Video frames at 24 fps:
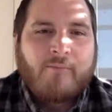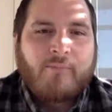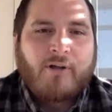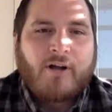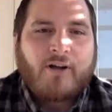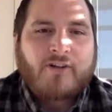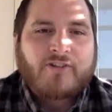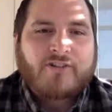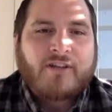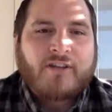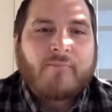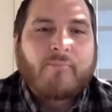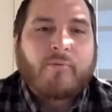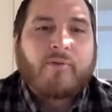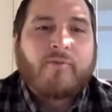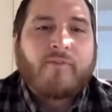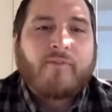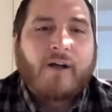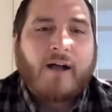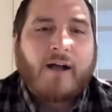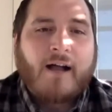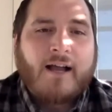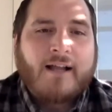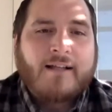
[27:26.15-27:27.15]
blockchain
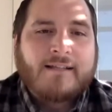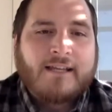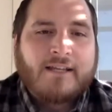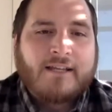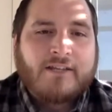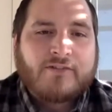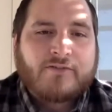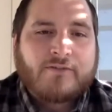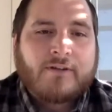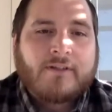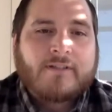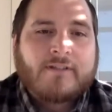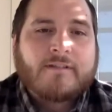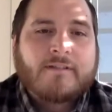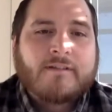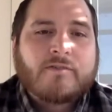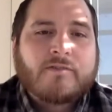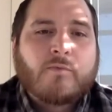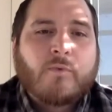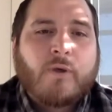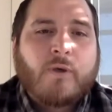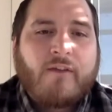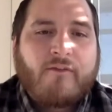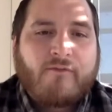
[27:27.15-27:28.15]
provides a
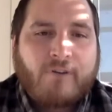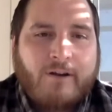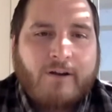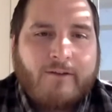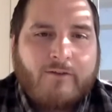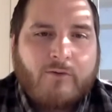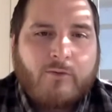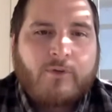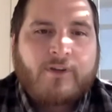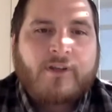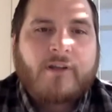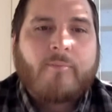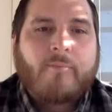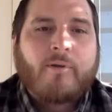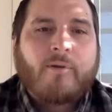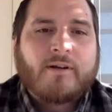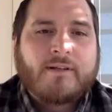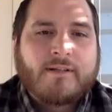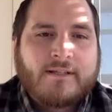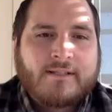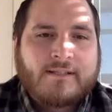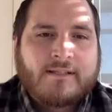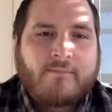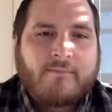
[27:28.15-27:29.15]
trustless way for everyone to
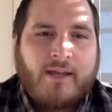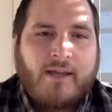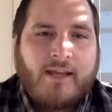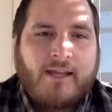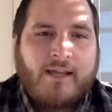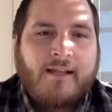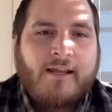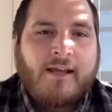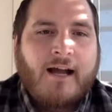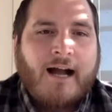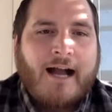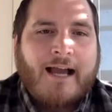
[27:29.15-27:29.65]
participate.